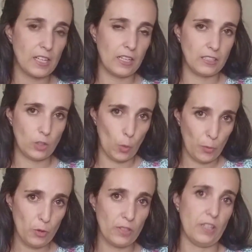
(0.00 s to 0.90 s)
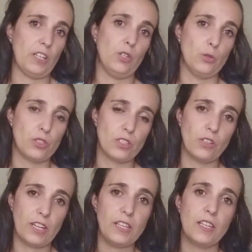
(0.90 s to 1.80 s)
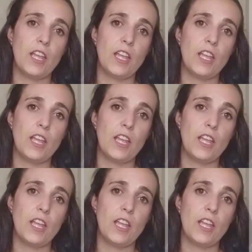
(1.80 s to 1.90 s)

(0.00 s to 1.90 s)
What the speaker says: and computer use, okay?